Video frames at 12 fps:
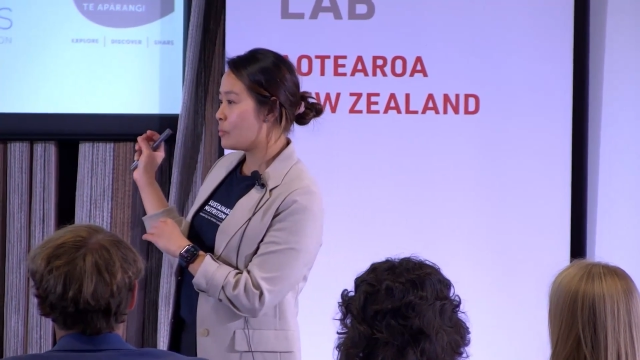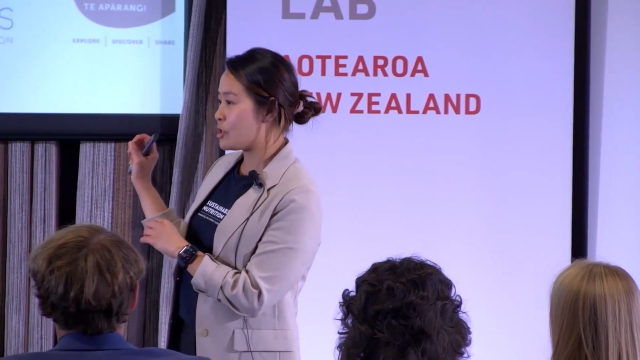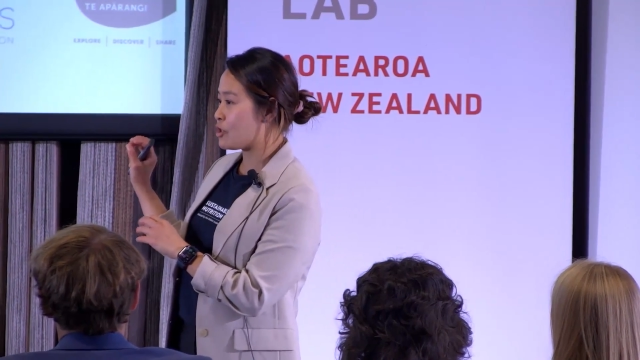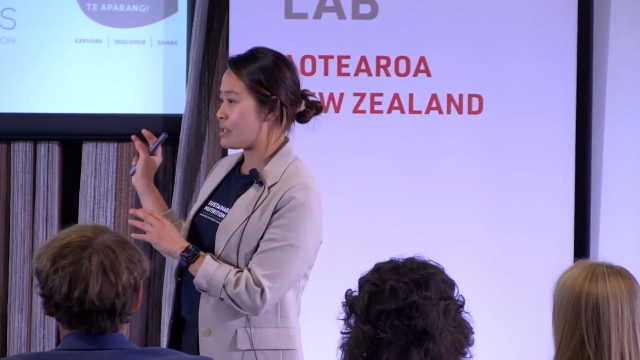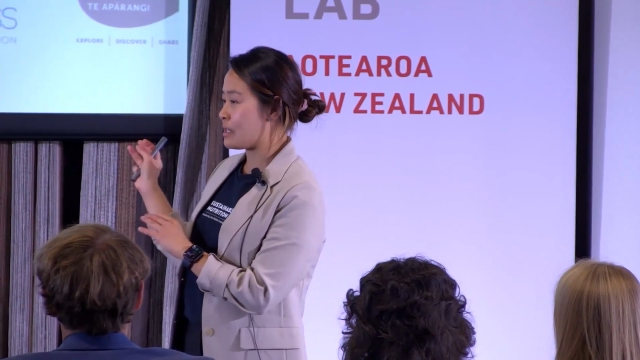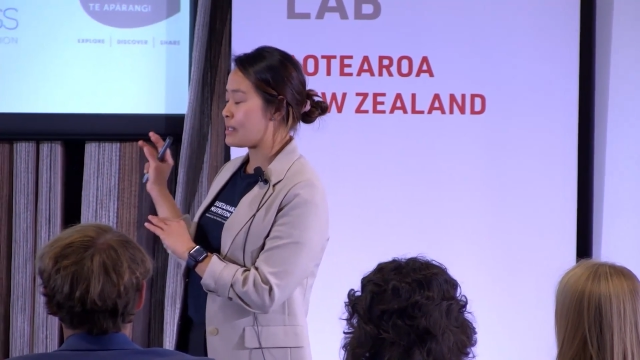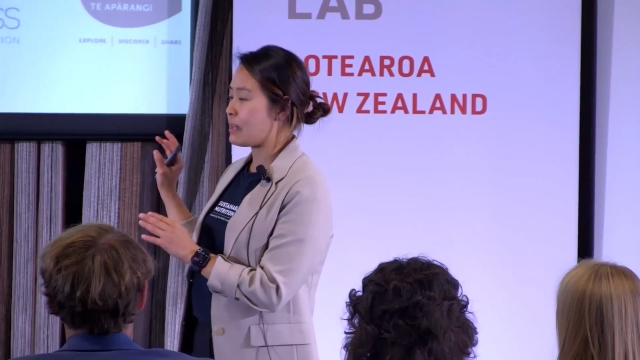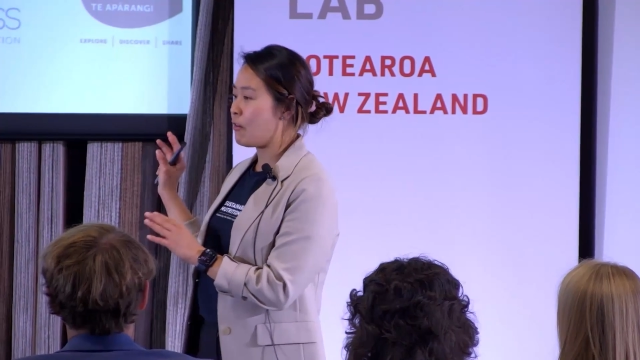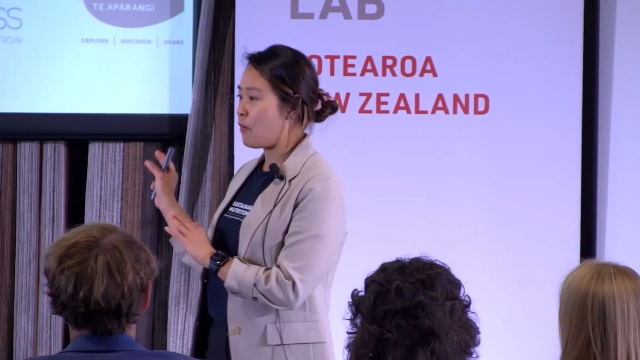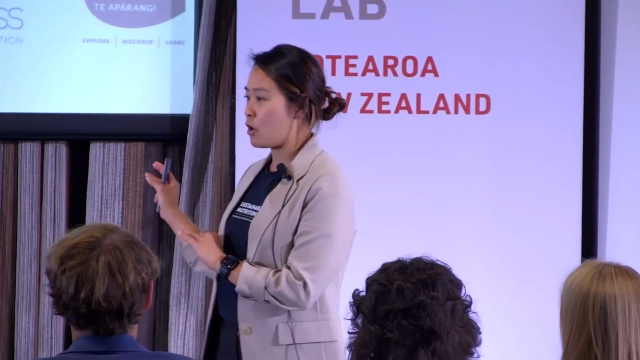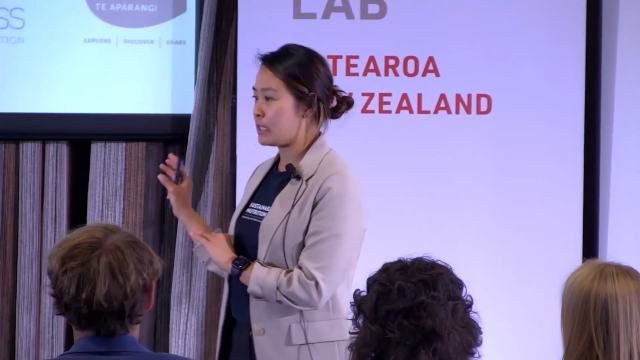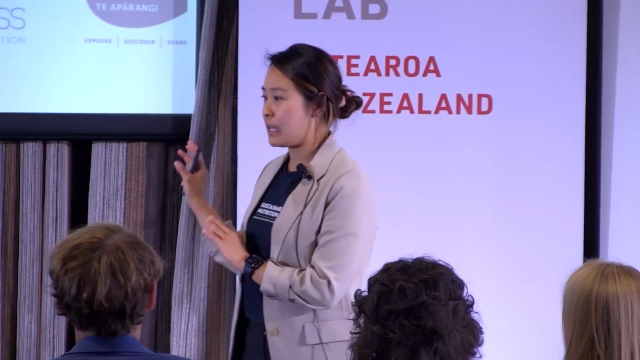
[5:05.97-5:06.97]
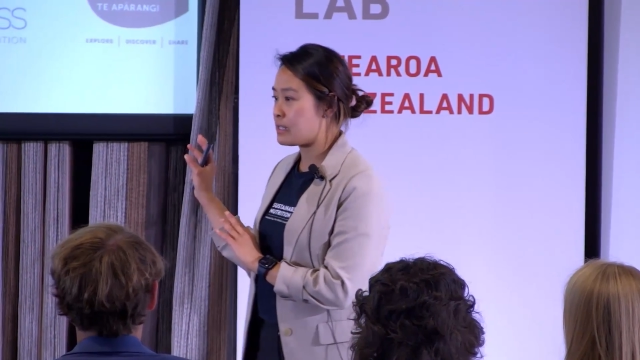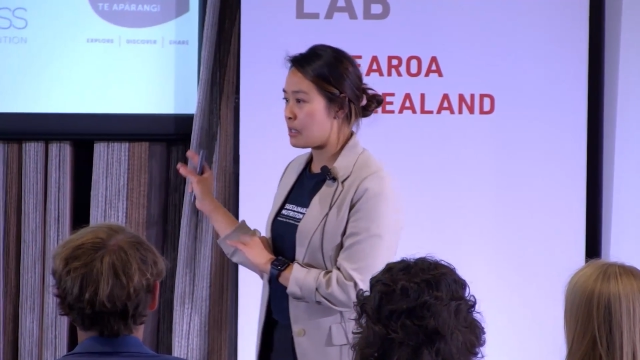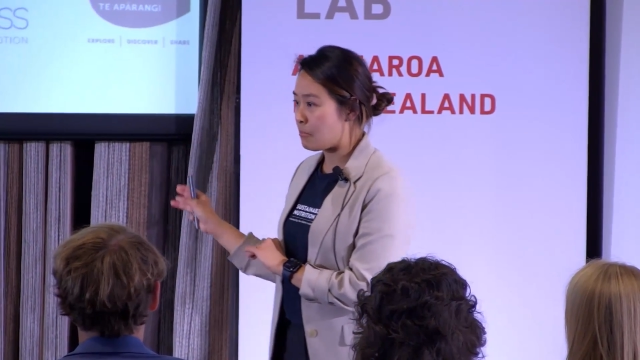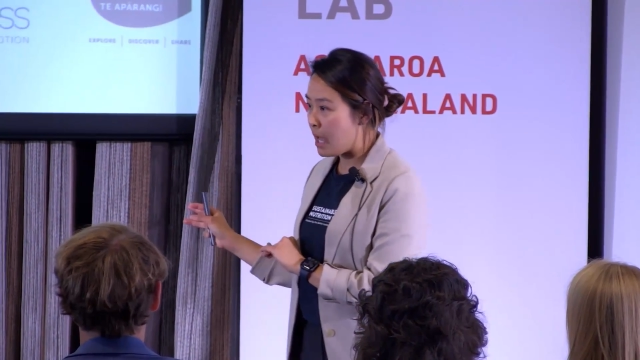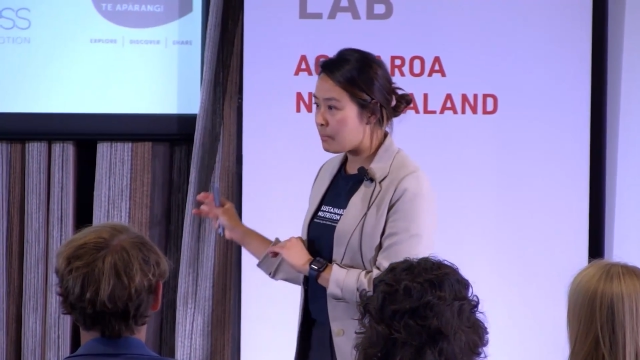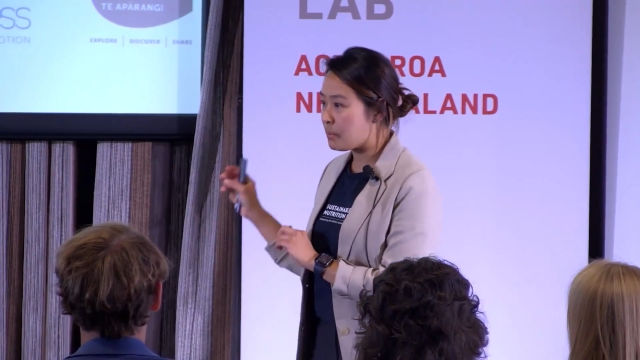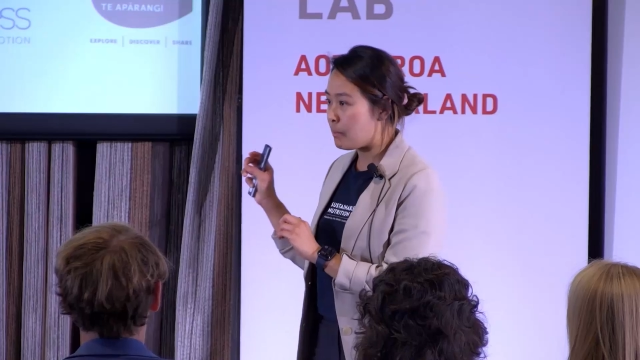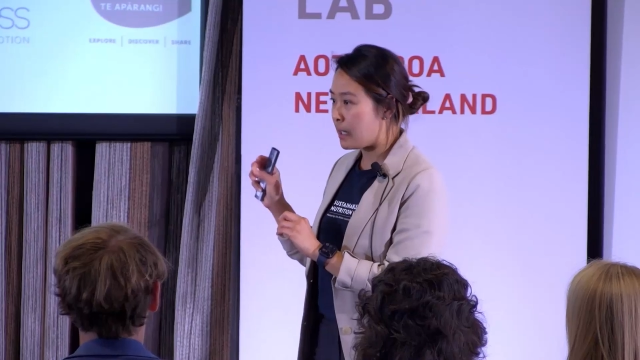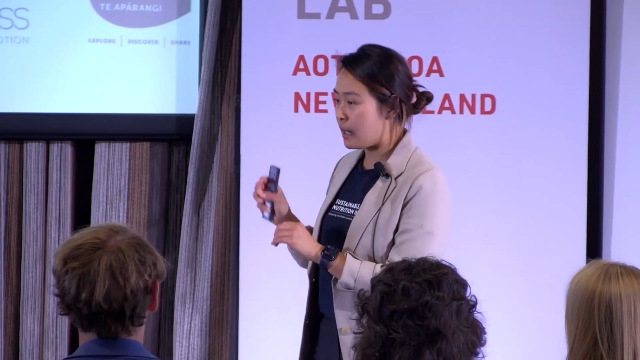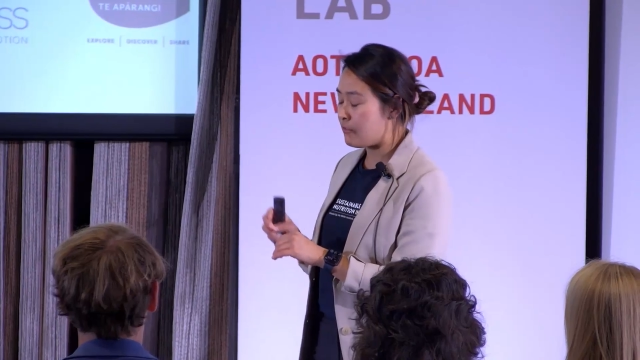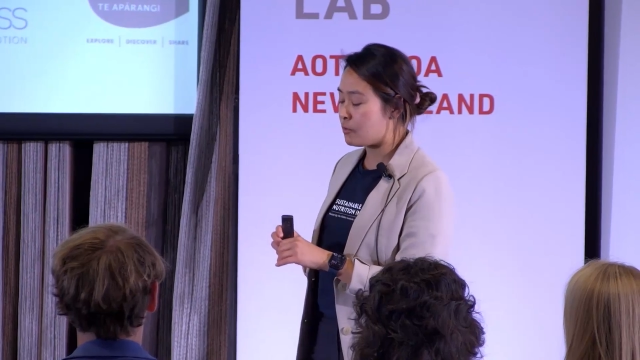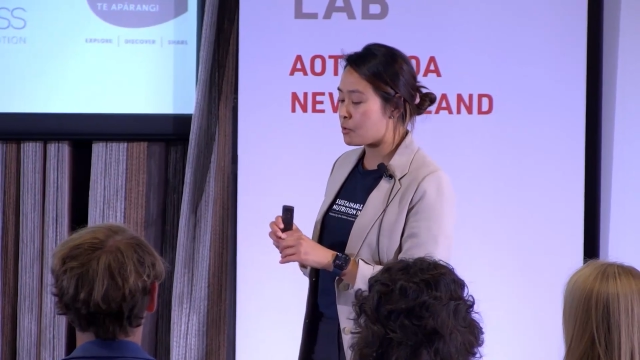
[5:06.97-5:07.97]
which is a self-organizing map,
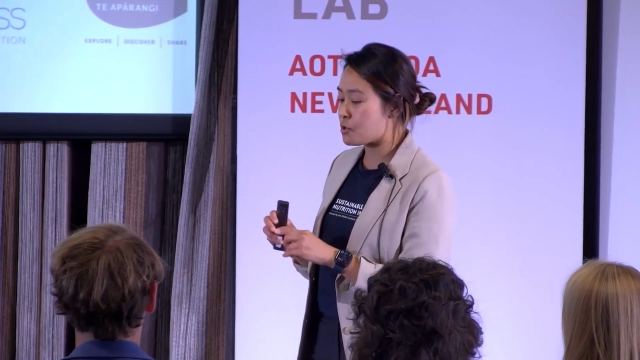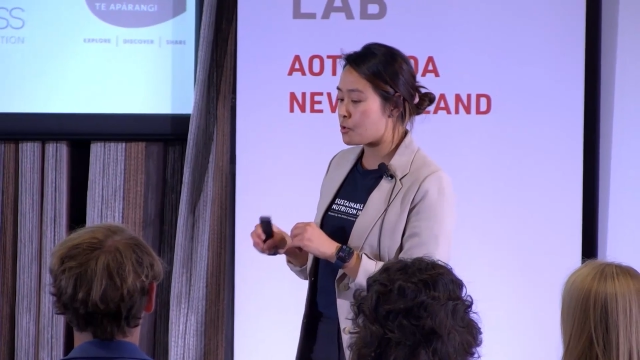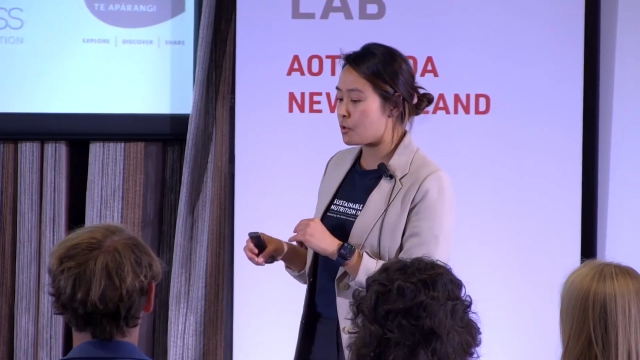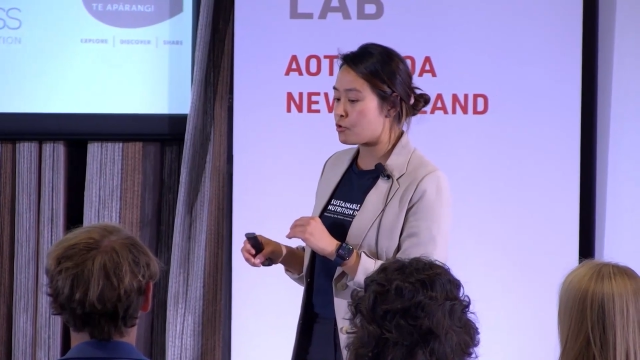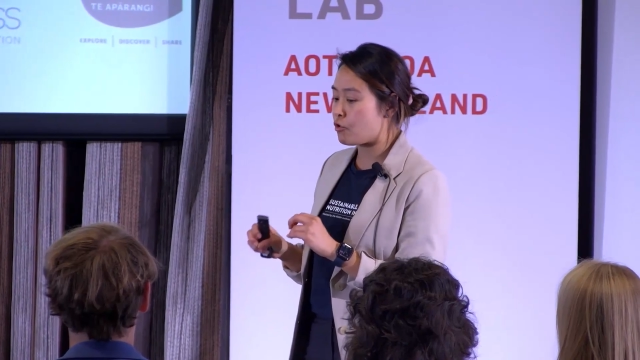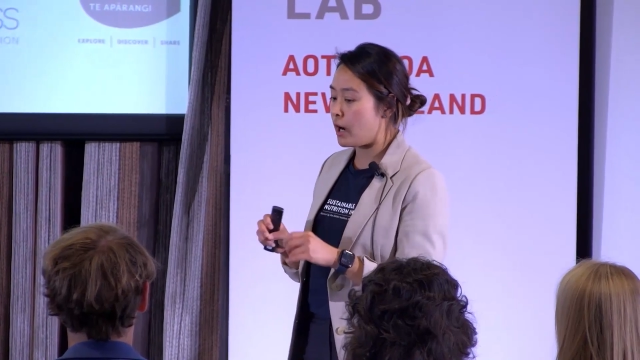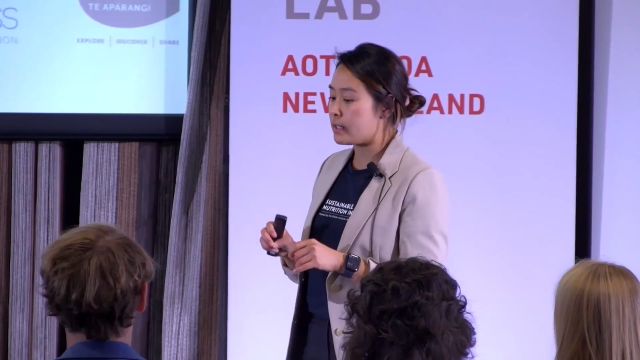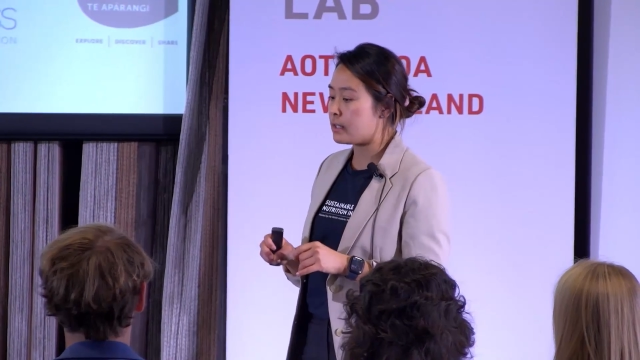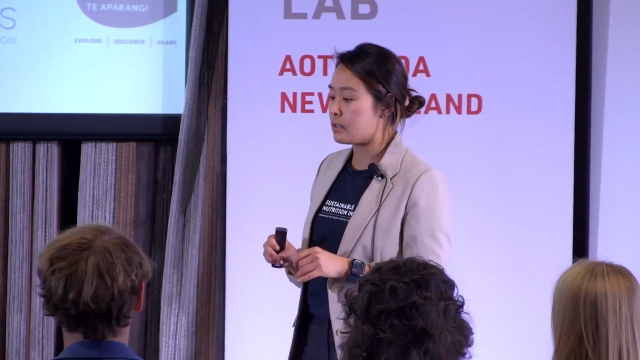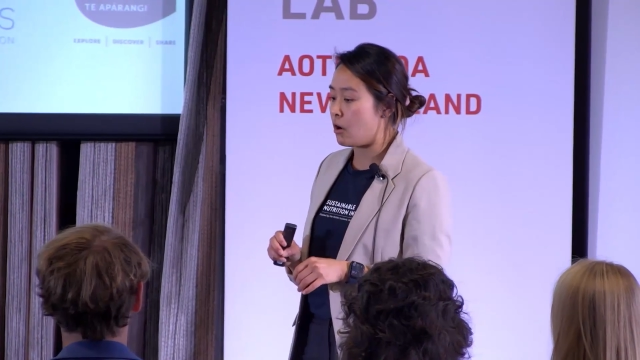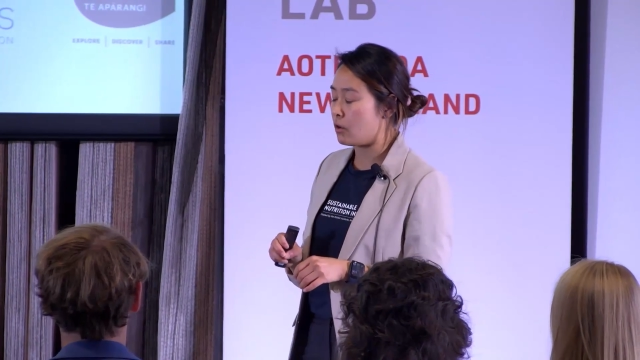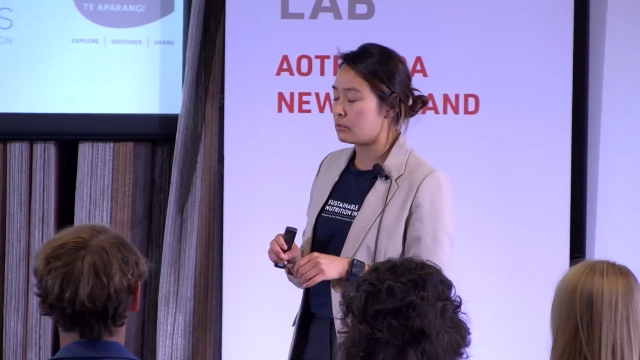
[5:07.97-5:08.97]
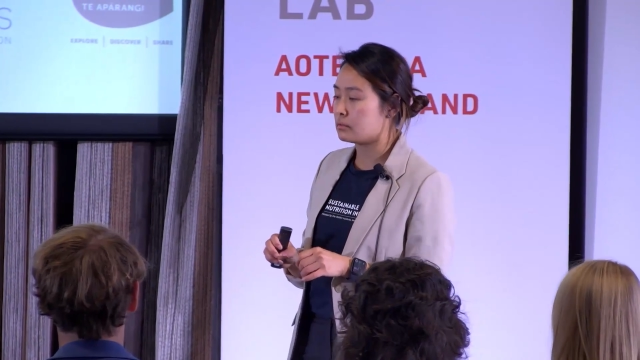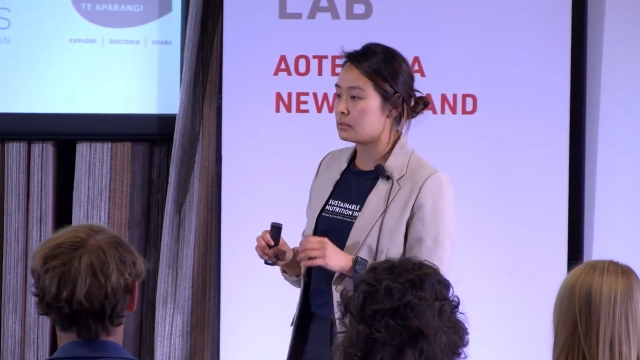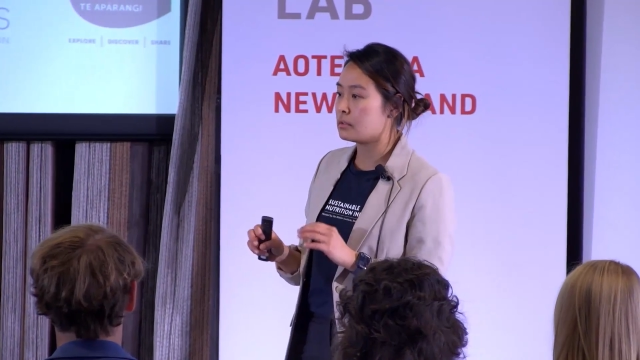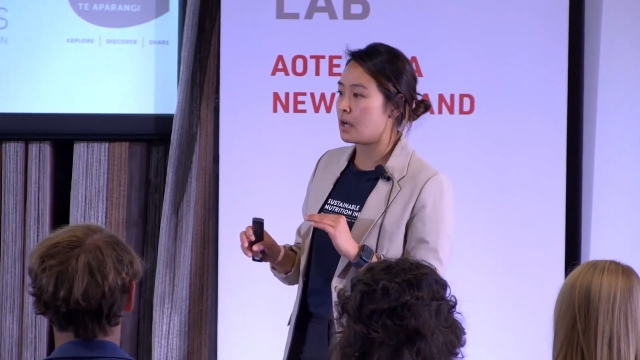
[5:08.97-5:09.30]
but I've also tried it on